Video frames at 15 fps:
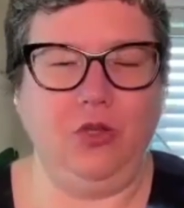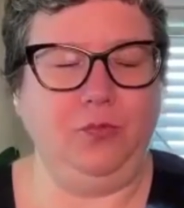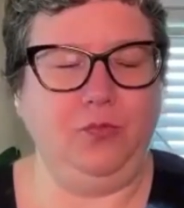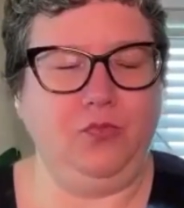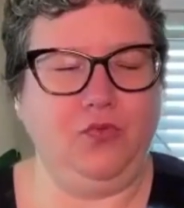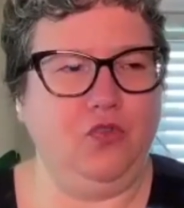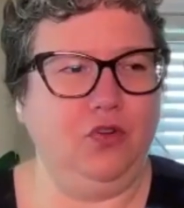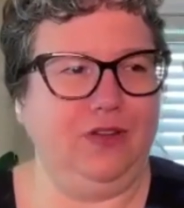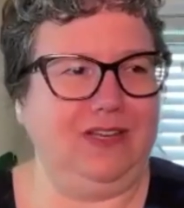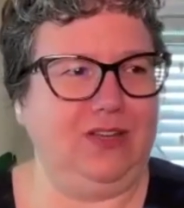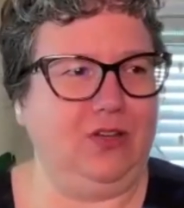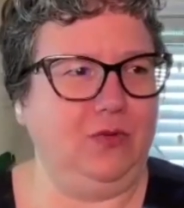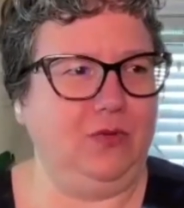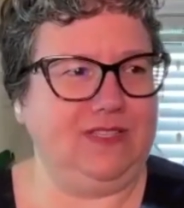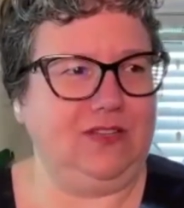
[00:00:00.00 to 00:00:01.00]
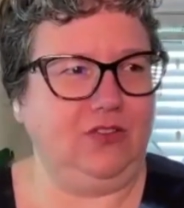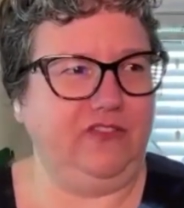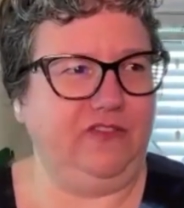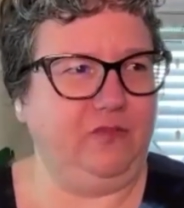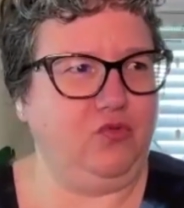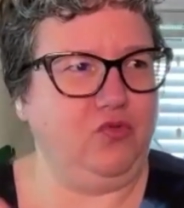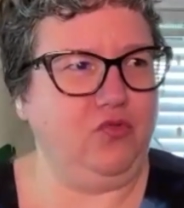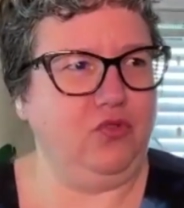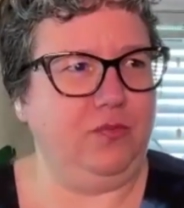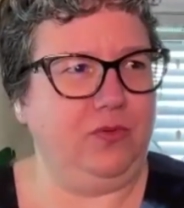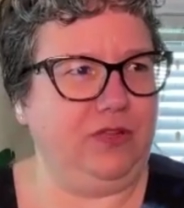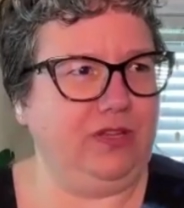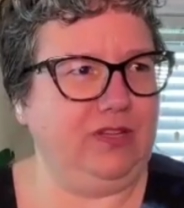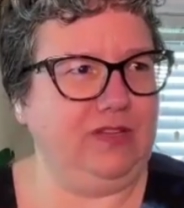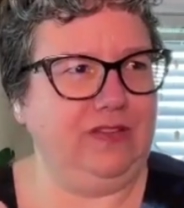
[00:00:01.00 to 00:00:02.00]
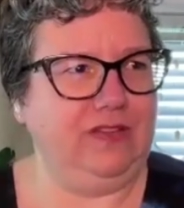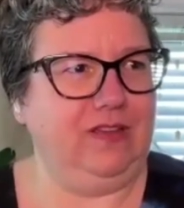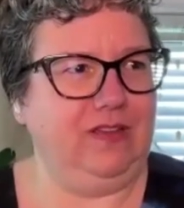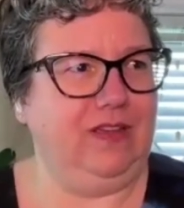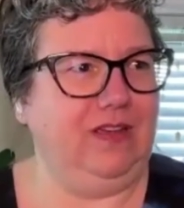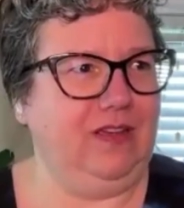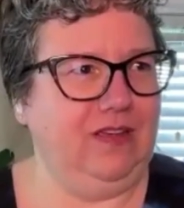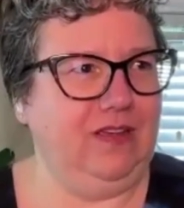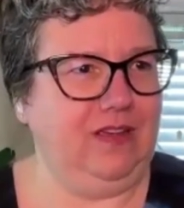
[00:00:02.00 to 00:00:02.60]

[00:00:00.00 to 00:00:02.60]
Not pour, the opposite of pour, but